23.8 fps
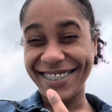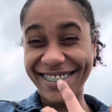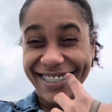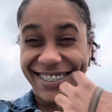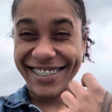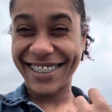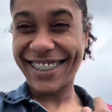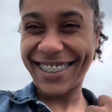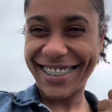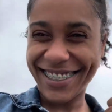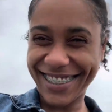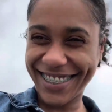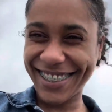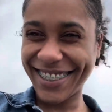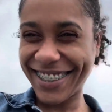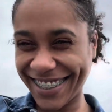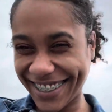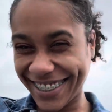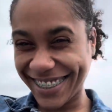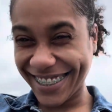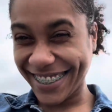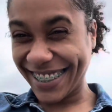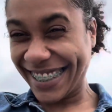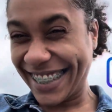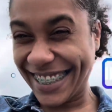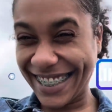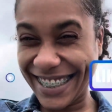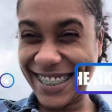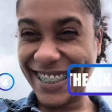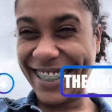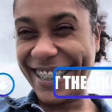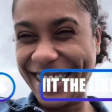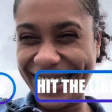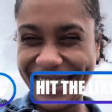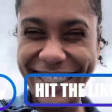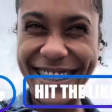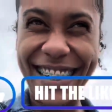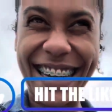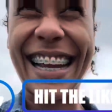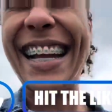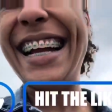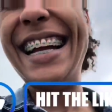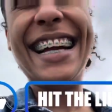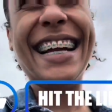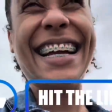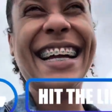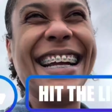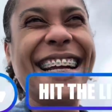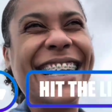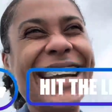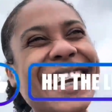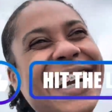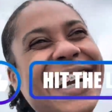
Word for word: We turn it up, let's go, hey,